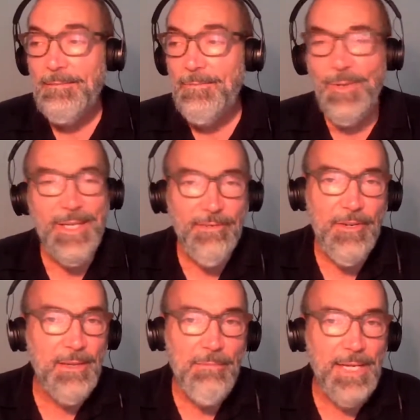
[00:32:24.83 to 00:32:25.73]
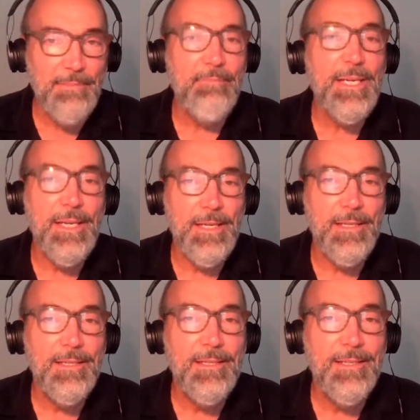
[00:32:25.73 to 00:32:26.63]
whatever it might be,
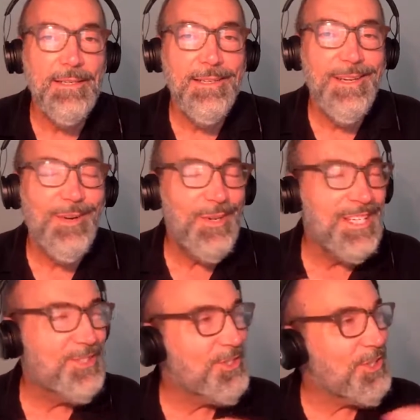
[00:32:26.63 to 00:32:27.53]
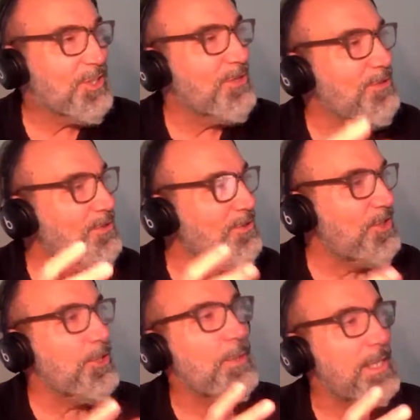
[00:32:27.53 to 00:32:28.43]
I want to turn
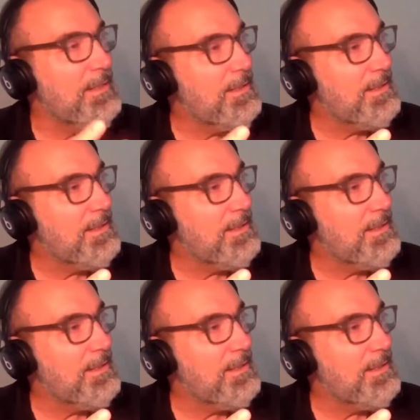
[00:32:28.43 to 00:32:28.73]
to it.